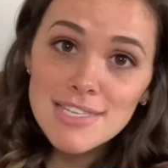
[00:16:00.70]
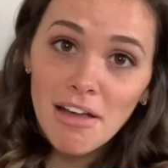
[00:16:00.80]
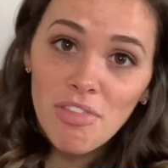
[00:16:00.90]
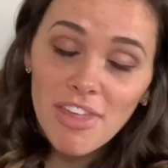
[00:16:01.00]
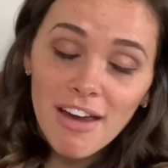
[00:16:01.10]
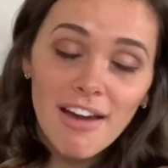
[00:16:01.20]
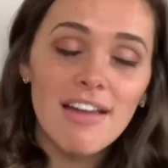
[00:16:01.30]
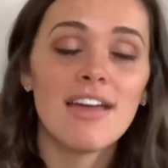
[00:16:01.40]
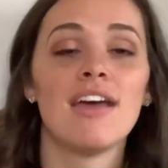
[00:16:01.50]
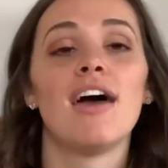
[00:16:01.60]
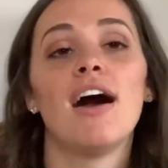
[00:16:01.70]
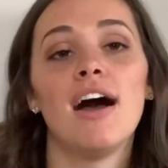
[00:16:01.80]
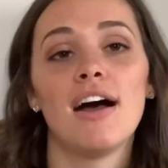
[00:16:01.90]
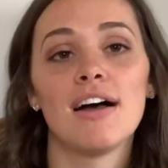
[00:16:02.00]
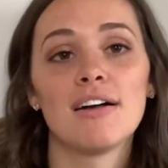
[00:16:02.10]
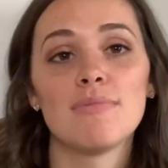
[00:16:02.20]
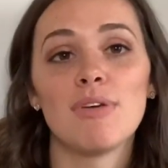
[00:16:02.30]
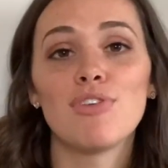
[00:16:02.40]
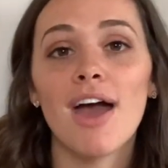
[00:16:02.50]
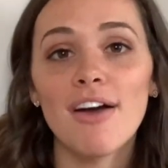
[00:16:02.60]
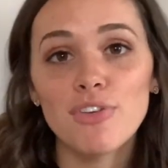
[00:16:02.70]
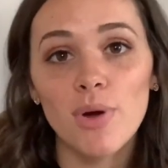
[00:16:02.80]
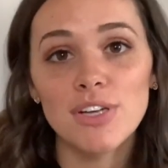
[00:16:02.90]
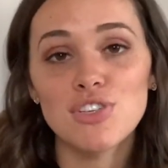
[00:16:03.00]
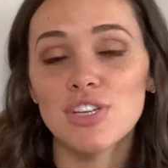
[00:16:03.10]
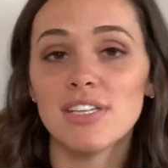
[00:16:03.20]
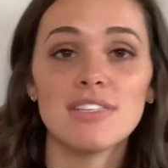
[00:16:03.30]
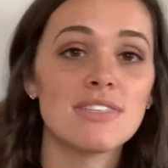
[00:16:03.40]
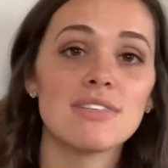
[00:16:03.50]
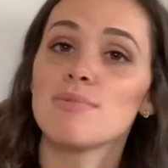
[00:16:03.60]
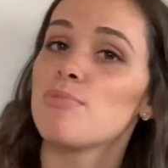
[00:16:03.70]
out there. If you have questions,